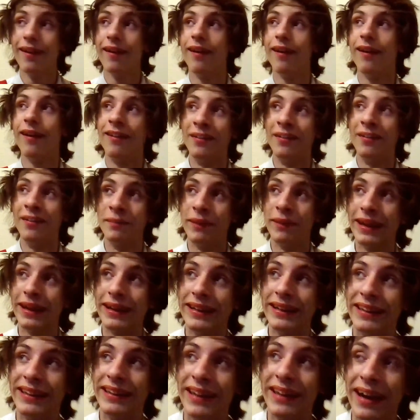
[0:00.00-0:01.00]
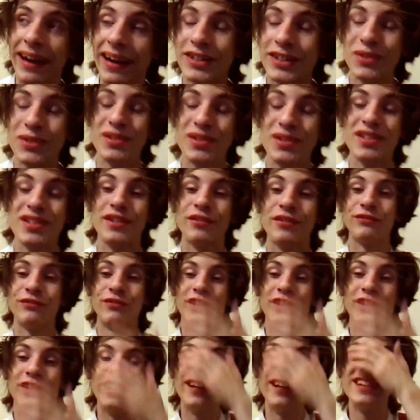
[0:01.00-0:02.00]
Oh my gosh, it was the
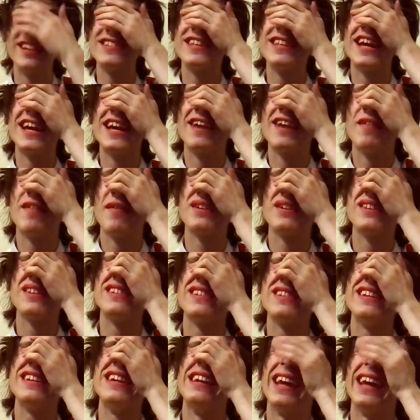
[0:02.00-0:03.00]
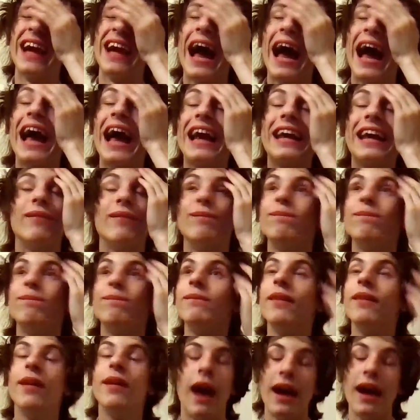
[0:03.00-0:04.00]
funniest thing I've ever seen. Like, I
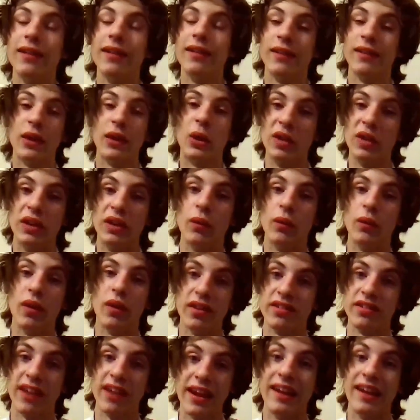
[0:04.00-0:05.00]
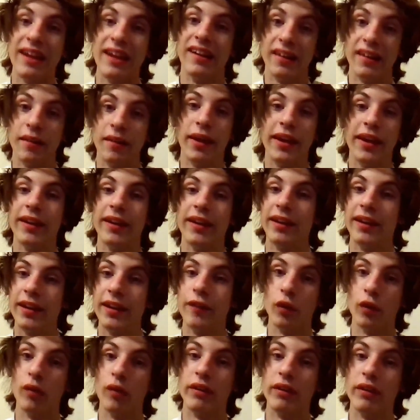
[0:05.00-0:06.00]
I literally was Canadian bacon
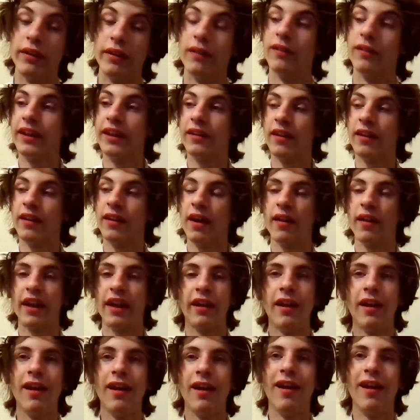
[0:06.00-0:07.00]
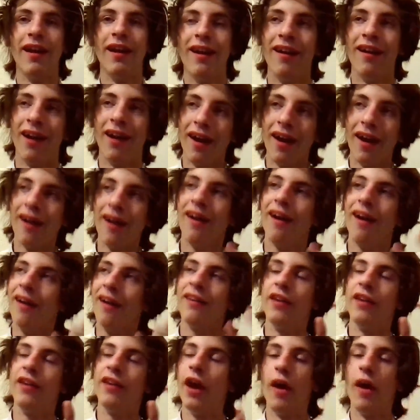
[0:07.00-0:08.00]
for real. Like, not like,
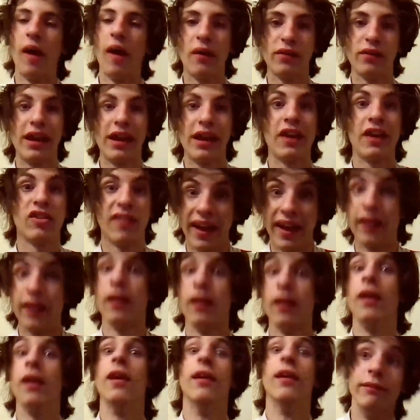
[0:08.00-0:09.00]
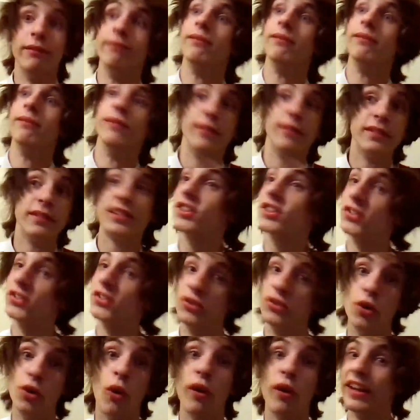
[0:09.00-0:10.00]
uh, no, I was actually like
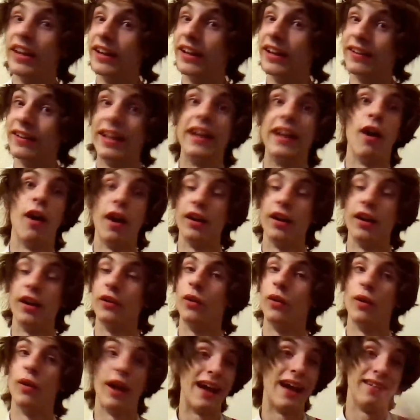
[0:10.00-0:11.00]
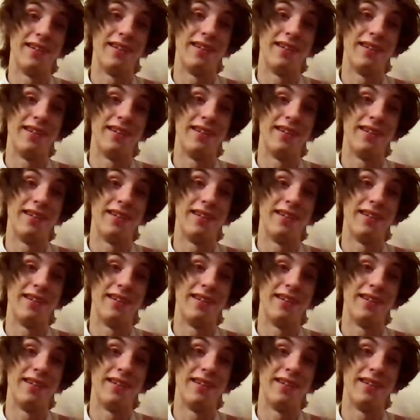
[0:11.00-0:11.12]
snorting like hardcore. I,